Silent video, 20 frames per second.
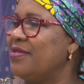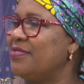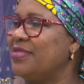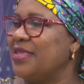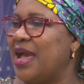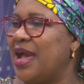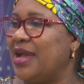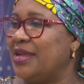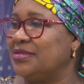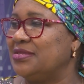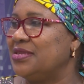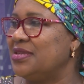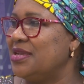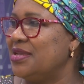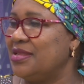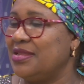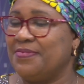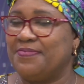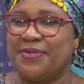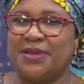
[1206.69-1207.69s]
that
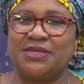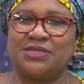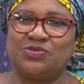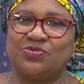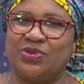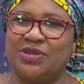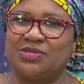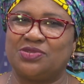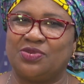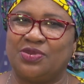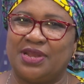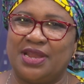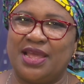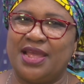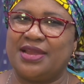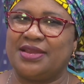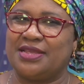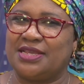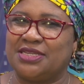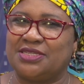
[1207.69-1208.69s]
the best way to
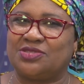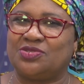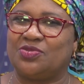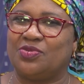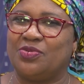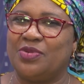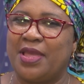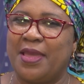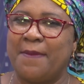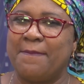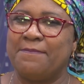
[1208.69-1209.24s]
learn is to